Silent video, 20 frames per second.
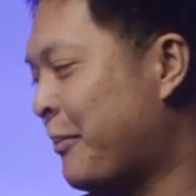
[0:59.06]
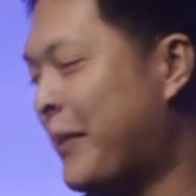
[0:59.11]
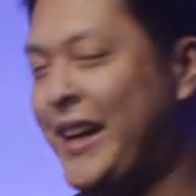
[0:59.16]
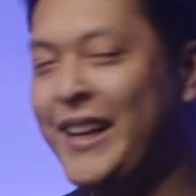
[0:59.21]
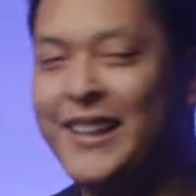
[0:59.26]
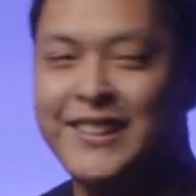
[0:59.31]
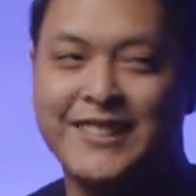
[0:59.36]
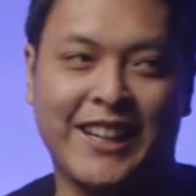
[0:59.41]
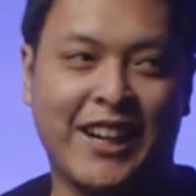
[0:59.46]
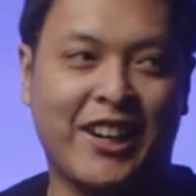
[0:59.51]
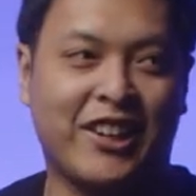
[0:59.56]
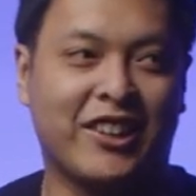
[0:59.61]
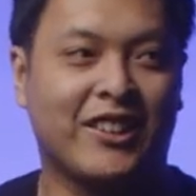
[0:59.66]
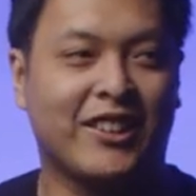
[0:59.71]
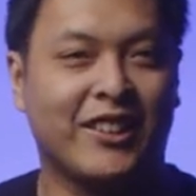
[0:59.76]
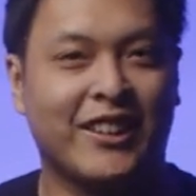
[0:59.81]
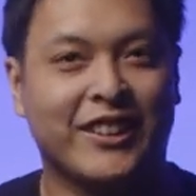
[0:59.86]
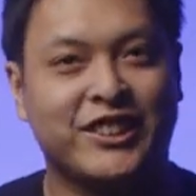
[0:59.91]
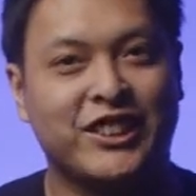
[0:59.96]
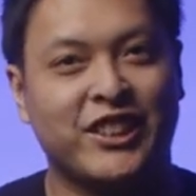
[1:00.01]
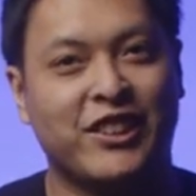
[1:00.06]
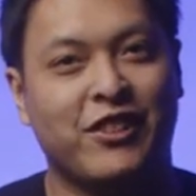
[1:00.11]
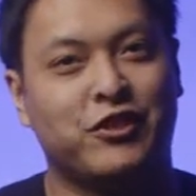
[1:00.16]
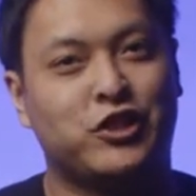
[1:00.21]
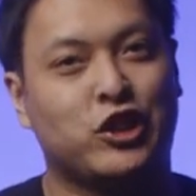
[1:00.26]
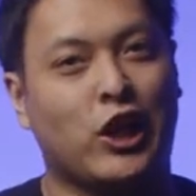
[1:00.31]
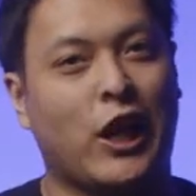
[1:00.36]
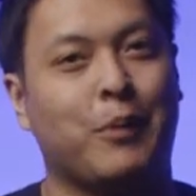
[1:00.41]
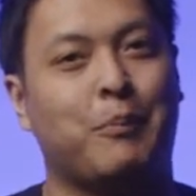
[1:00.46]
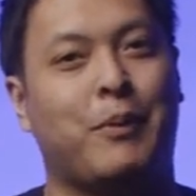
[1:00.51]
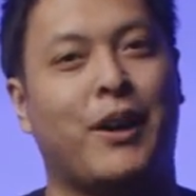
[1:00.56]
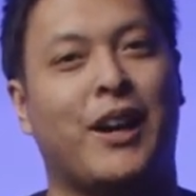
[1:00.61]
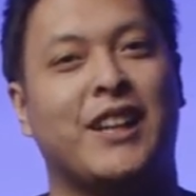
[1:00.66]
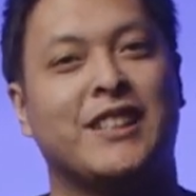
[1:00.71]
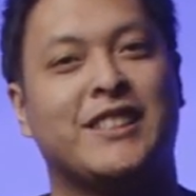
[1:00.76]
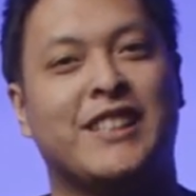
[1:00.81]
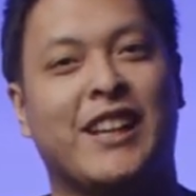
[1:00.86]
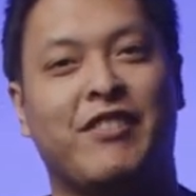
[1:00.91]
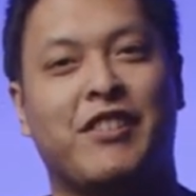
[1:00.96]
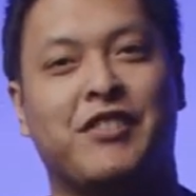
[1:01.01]
my entire collection of
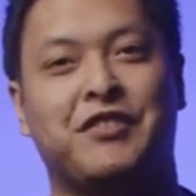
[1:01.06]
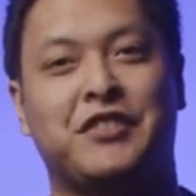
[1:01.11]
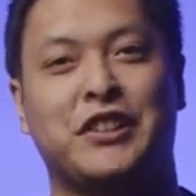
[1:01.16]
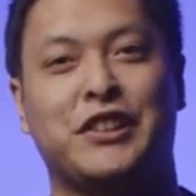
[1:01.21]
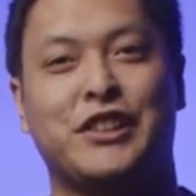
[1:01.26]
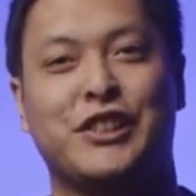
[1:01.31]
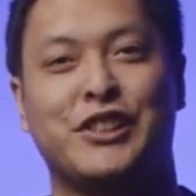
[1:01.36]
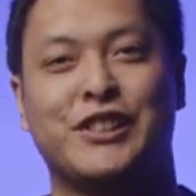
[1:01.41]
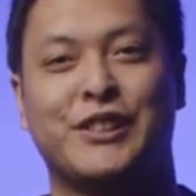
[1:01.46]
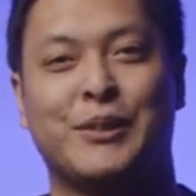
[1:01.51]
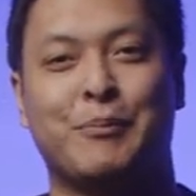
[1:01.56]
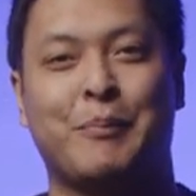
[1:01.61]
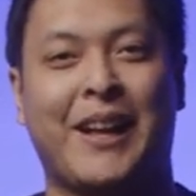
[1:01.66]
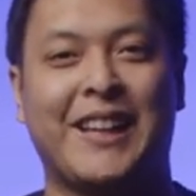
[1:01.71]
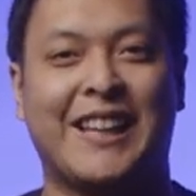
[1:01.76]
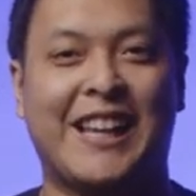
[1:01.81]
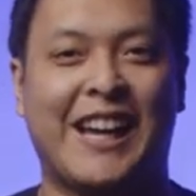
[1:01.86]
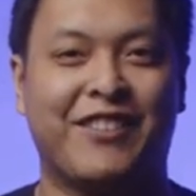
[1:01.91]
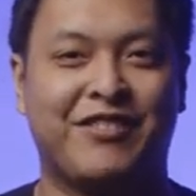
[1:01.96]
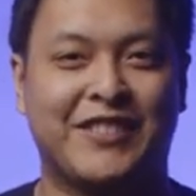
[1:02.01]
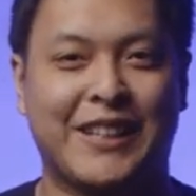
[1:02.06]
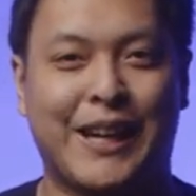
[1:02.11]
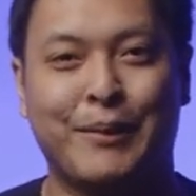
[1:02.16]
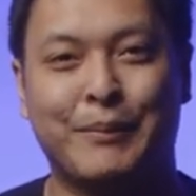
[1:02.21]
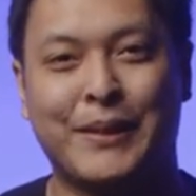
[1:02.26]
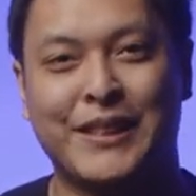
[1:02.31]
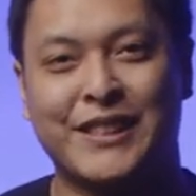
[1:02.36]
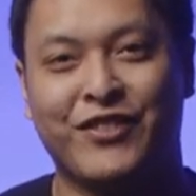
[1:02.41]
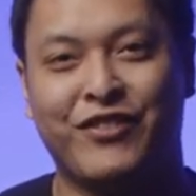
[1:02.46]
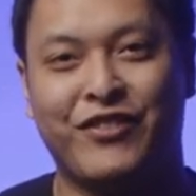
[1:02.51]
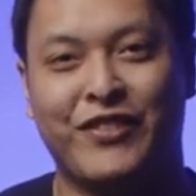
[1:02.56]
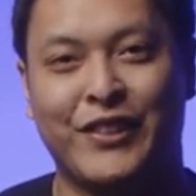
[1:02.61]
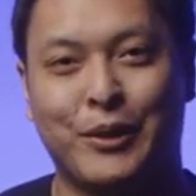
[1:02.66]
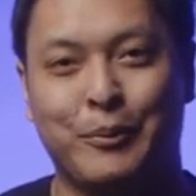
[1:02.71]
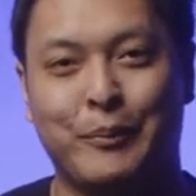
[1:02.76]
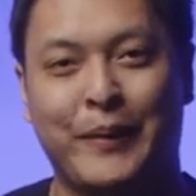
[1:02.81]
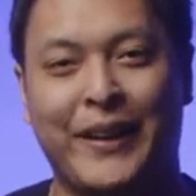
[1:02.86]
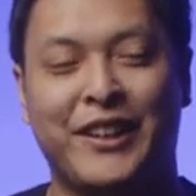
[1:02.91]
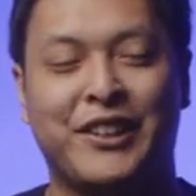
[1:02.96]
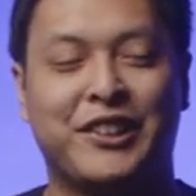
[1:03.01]
tripods I've ever used in my lifetime as a
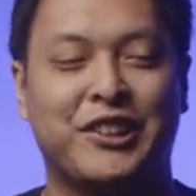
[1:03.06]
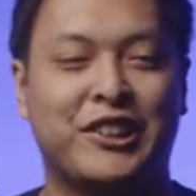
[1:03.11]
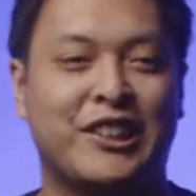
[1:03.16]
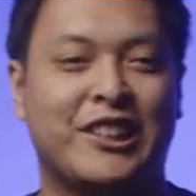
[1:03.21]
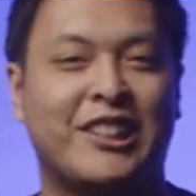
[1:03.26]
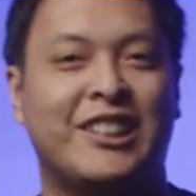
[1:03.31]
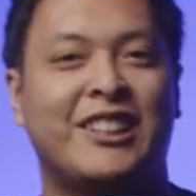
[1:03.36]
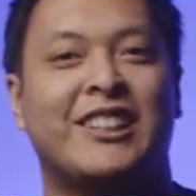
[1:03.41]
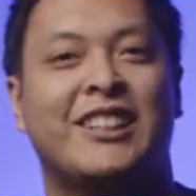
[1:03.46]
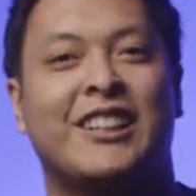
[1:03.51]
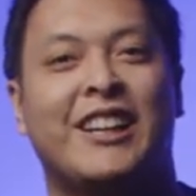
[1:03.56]
filmmaker.